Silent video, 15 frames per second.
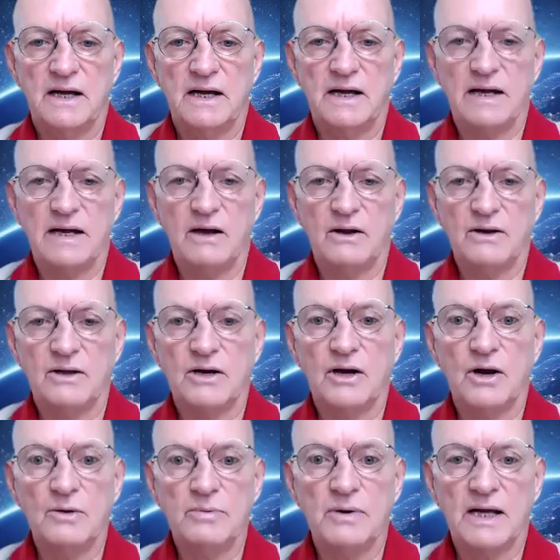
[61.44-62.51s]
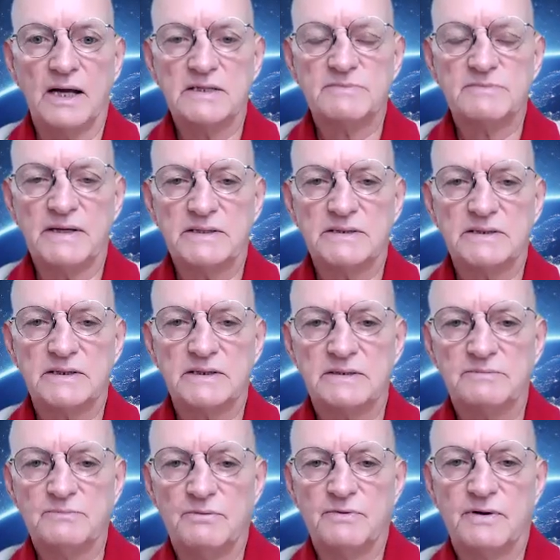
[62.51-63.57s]
on a globalized basis,
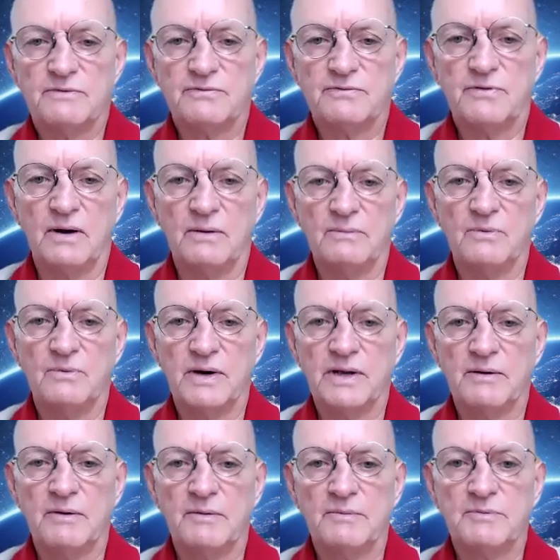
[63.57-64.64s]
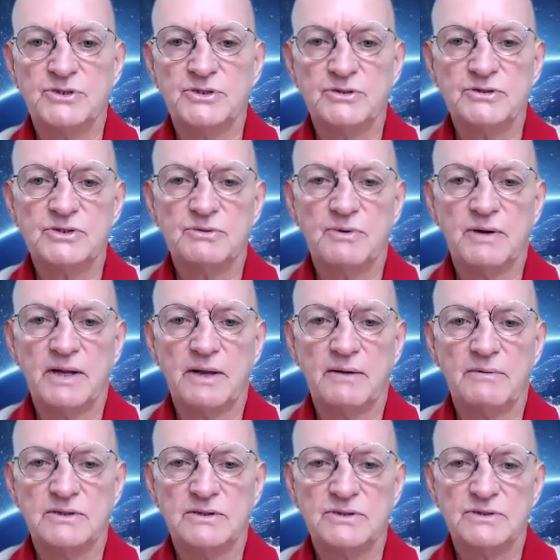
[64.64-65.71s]
moving from where they were produced to where they were
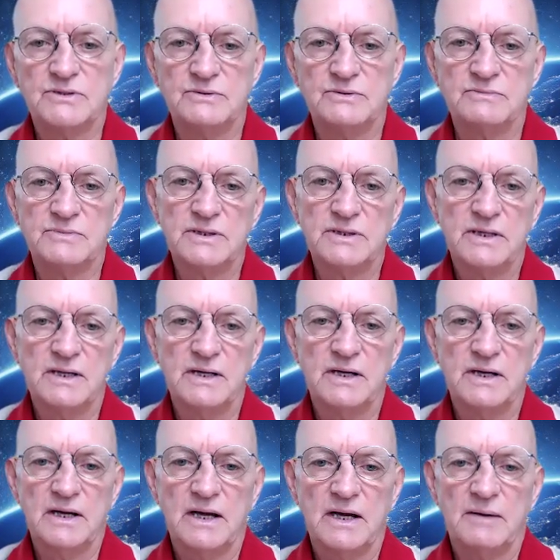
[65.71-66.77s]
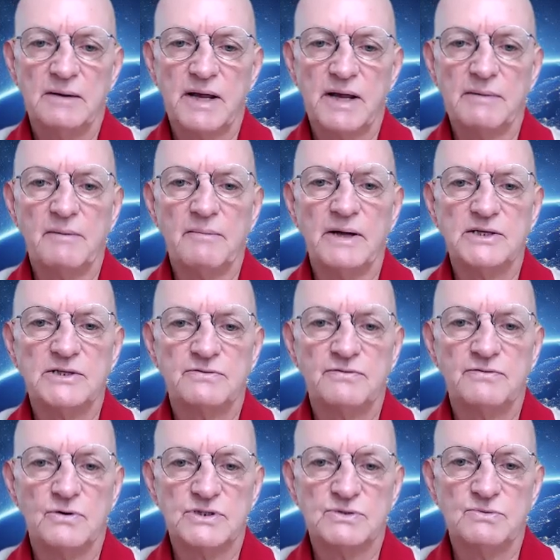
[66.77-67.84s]
consumed, became a major
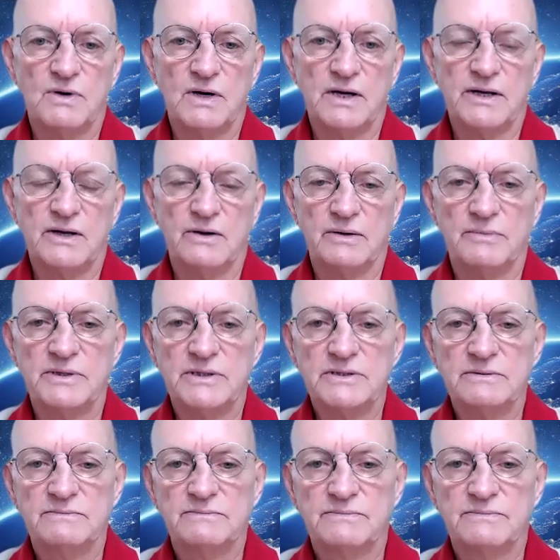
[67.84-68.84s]
force in world economies.